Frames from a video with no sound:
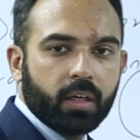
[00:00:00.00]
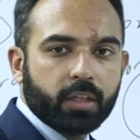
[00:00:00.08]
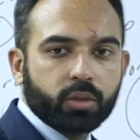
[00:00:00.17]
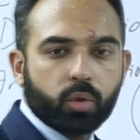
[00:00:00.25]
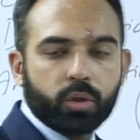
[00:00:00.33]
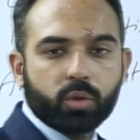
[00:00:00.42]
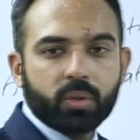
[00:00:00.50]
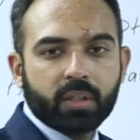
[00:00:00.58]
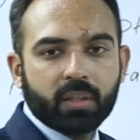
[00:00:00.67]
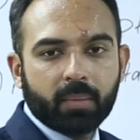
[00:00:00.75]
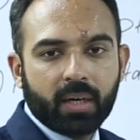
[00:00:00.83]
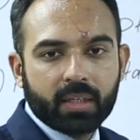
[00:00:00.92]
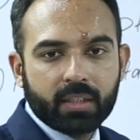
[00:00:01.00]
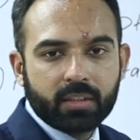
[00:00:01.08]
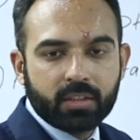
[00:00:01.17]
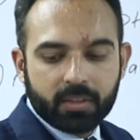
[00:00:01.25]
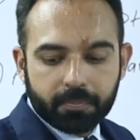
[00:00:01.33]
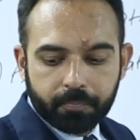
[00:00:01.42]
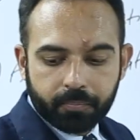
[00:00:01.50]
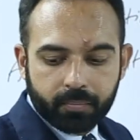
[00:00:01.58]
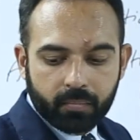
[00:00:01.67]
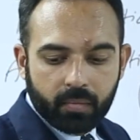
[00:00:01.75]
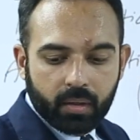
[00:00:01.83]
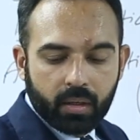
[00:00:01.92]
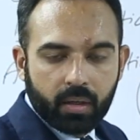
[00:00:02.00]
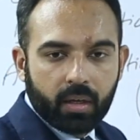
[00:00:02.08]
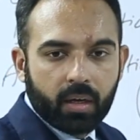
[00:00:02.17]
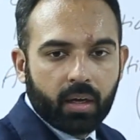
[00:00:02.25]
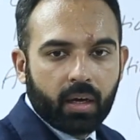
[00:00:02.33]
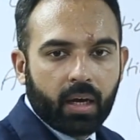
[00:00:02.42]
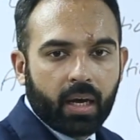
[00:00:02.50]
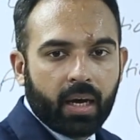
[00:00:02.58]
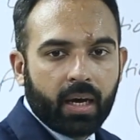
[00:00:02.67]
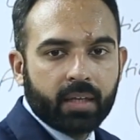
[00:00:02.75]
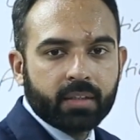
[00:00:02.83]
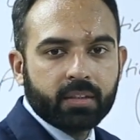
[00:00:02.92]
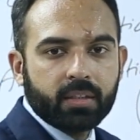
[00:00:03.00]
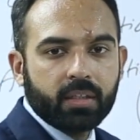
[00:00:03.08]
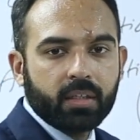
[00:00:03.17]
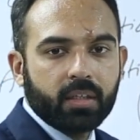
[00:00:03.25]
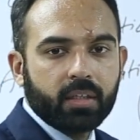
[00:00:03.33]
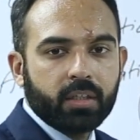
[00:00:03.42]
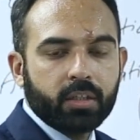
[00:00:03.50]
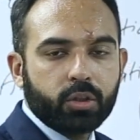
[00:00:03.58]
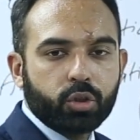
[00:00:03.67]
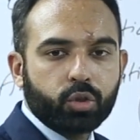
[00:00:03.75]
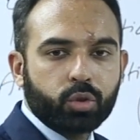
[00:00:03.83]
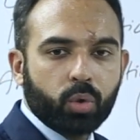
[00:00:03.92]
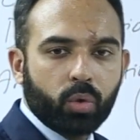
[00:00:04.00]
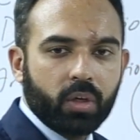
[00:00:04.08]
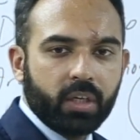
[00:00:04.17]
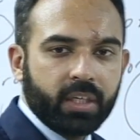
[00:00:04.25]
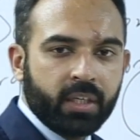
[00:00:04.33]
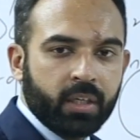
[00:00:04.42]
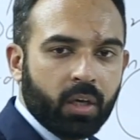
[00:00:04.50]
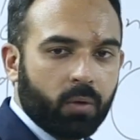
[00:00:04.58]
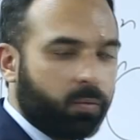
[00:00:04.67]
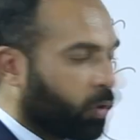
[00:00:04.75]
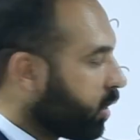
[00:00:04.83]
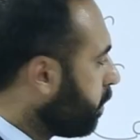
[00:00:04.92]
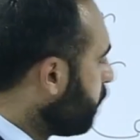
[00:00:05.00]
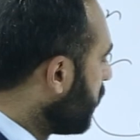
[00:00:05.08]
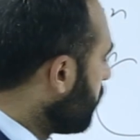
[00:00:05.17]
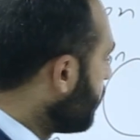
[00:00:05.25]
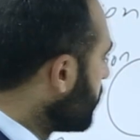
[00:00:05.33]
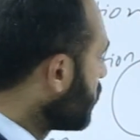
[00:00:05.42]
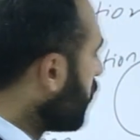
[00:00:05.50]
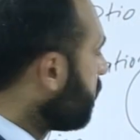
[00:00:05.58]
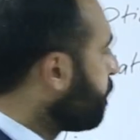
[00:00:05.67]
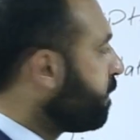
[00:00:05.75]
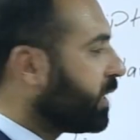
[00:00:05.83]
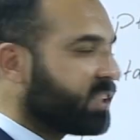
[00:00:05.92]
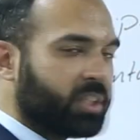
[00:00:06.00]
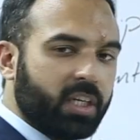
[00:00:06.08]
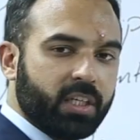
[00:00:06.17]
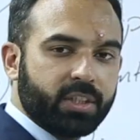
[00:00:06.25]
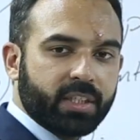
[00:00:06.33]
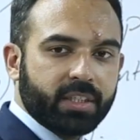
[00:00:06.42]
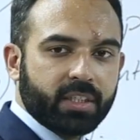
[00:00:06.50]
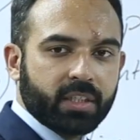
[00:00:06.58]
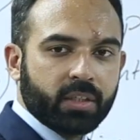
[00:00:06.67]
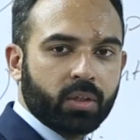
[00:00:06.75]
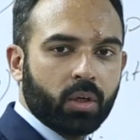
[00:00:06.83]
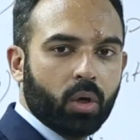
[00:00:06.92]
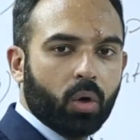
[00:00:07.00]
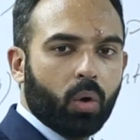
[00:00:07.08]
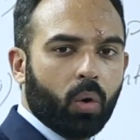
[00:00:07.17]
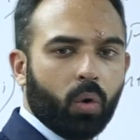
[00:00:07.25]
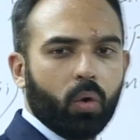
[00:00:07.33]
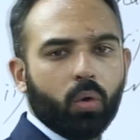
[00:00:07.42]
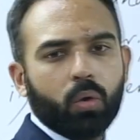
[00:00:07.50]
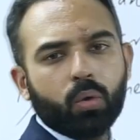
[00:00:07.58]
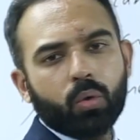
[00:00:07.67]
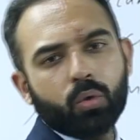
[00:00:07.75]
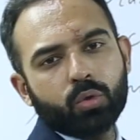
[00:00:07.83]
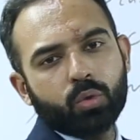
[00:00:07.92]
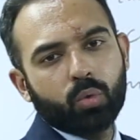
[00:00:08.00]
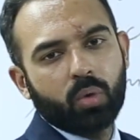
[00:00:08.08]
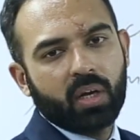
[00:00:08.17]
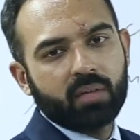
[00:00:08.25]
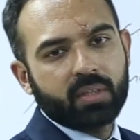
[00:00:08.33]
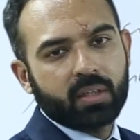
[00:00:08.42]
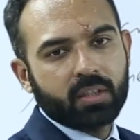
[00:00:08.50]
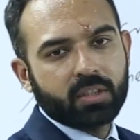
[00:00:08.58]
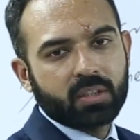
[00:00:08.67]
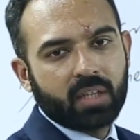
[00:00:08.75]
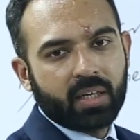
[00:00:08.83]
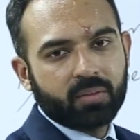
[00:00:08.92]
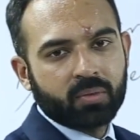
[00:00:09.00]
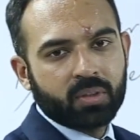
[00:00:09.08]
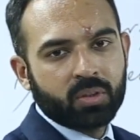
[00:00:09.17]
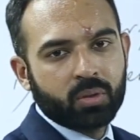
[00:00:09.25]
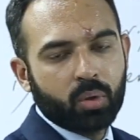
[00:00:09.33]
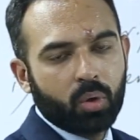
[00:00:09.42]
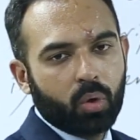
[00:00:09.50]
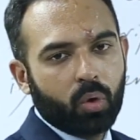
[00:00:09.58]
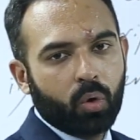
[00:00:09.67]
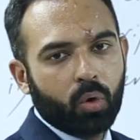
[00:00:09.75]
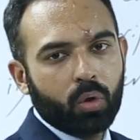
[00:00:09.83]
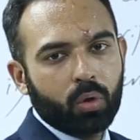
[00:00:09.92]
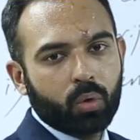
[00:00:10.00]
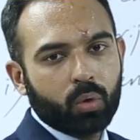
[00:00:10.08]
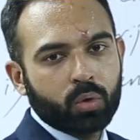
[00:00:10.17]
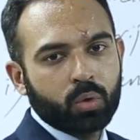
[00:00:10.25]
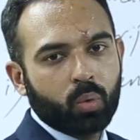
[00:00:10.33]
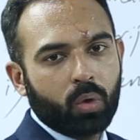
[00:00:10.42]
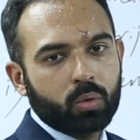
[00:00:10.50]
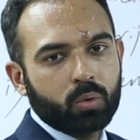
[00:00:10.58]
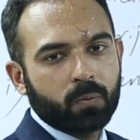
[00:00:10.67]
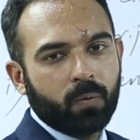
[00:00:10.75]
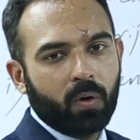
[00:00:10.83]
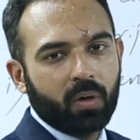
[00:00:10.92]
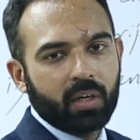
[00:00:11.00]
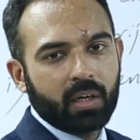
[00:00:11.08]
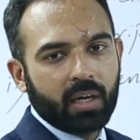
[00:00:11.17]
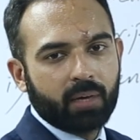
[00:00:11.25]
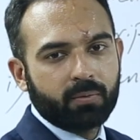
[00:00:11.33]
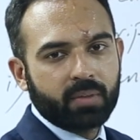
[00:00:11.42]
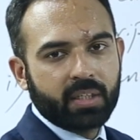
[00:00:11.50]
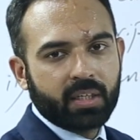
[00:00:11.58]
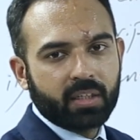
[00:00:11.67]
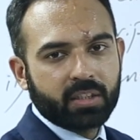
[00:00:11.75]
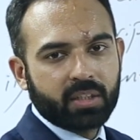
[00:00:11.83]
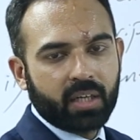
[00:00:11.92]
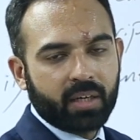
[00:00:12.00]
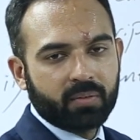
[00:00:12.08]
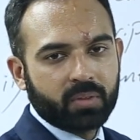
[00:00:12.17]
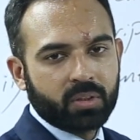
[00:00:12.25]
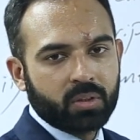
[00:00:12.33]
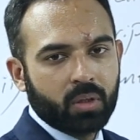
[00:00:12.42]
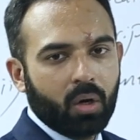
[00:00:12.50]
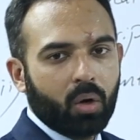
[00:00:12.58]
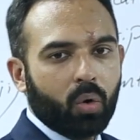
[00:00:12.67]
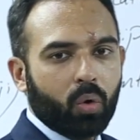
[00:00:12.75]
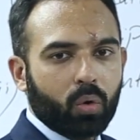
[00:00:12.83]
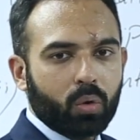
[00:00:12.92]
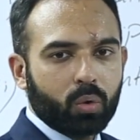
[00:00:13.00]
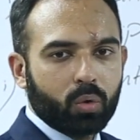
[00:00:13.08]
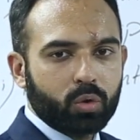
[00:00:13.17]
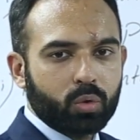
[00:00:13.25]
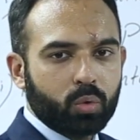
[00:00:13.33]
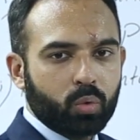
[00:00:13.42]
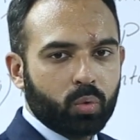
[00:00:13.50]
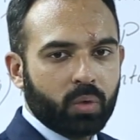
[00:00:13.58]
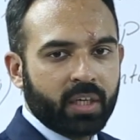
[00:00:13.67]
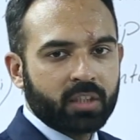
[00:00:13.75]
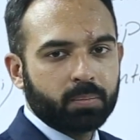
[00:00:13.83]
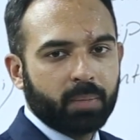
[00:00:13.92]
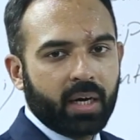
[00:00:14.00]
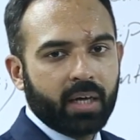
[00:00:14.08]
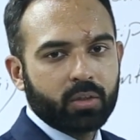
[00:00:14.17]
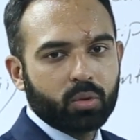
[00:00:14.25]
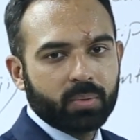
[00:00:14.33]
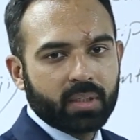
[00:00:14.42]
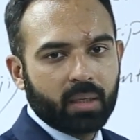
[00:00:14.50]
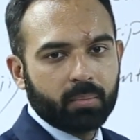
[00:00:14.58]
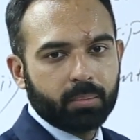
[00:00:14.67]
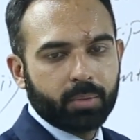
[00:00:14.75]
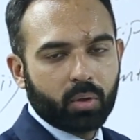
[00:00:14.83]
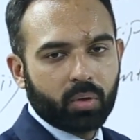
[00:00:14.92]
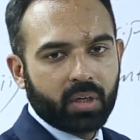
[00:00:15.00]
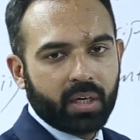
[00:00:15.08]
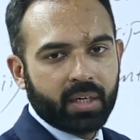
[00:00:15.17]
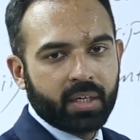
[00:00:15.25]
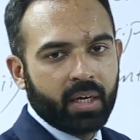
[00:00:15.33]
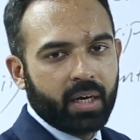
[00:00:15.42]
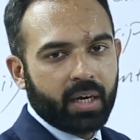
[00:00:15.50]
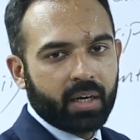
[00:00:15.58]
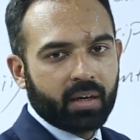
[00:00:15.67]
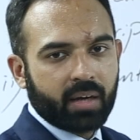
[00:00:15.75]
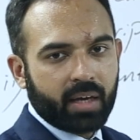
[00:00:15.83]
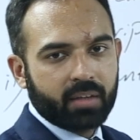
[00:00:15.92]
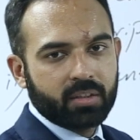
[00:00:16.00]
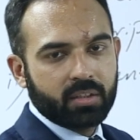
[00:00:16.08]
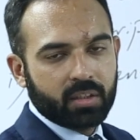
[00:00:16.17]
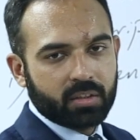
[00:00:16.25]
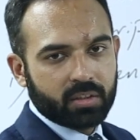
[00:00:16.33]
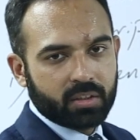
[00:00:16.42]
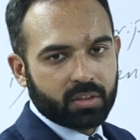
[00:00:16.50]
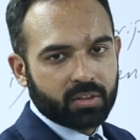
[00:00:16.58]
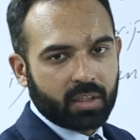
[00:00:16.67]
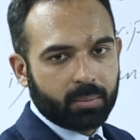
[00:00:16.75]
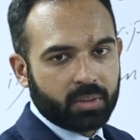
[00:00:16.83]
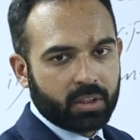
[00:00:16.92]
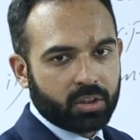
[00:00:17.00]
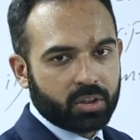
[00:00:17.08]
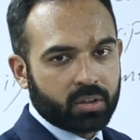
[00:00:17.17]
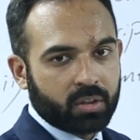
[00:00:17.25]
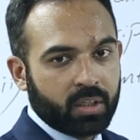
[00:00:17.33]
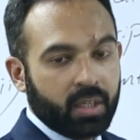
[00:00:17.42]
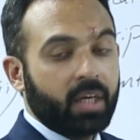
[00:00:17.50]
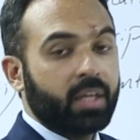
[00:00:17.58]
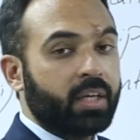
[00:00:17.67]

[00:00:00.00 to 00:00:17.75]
is going to hit the markets, and it is solely for the purpose of facilitating all those who love English language, all those who want to fall in love with English language, all those who aspire to become a bureaucrat and crack CSS examination.